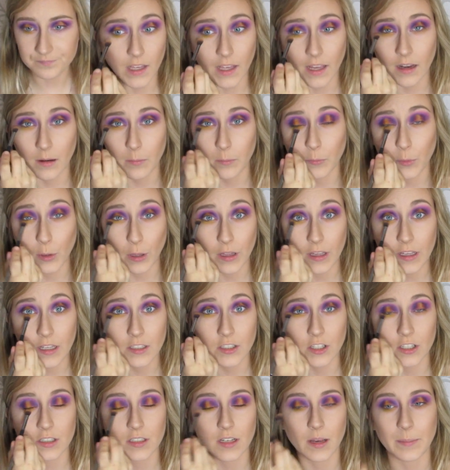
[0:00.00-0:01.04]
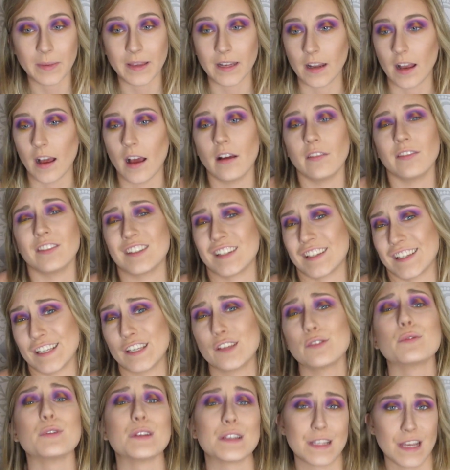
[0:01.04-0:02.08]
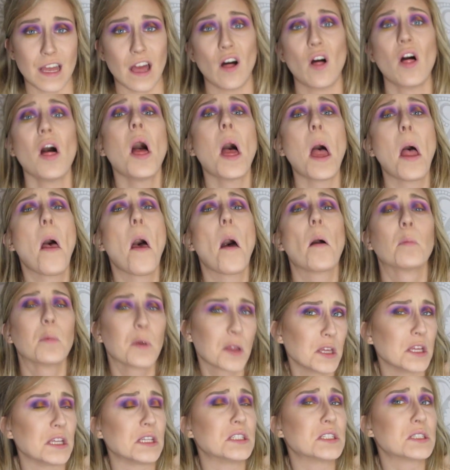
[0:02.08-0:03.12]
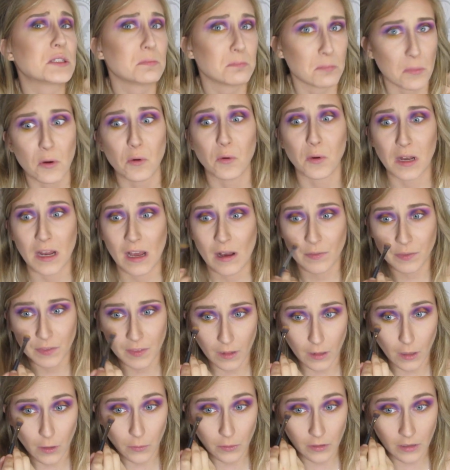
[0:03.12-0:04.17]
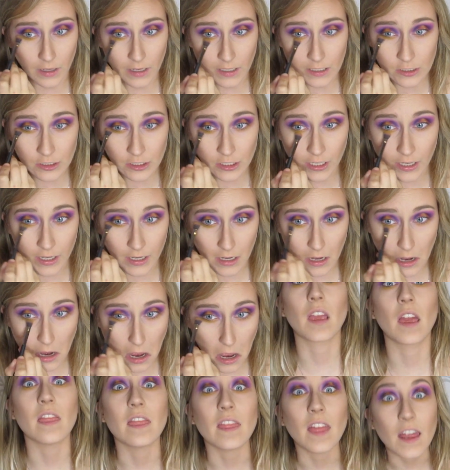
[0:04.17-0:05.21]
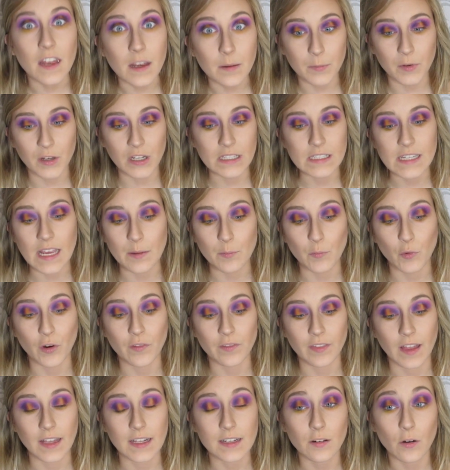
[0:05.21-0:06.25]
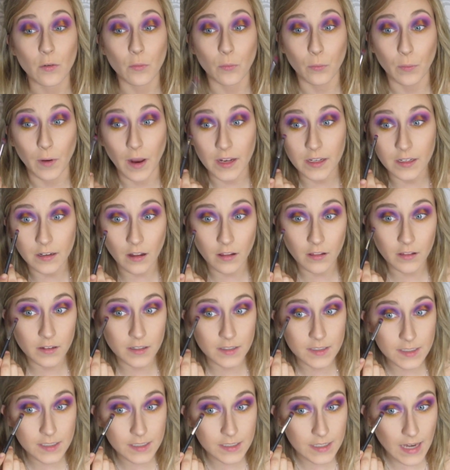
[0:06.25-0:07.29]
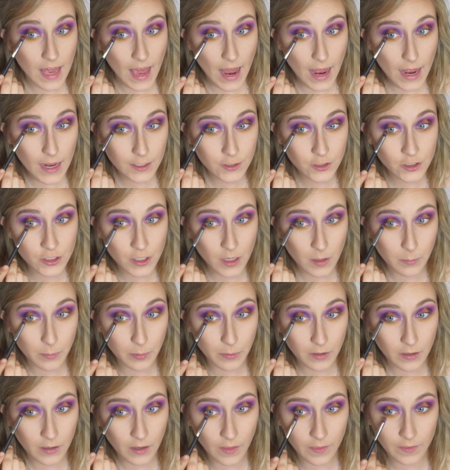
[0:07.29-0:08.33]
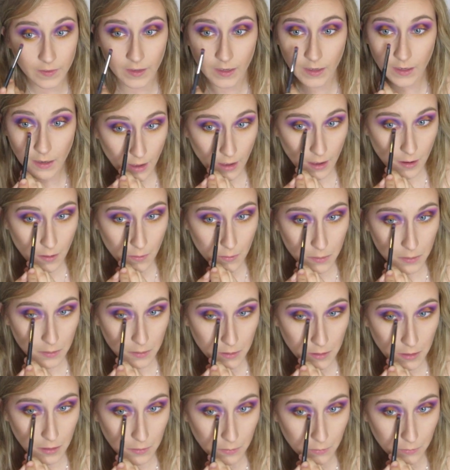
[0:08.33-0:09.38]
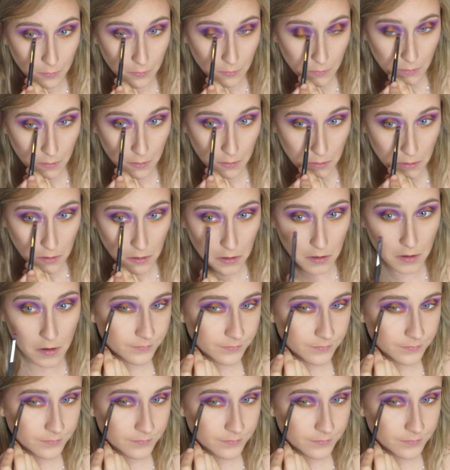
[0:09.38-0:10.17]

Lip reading: And I'm really just, I mean, obviously you can tell, really smoking out the lower lash line. And then I'm going to take more of that red color Snatched and put it on the outer and inner corner.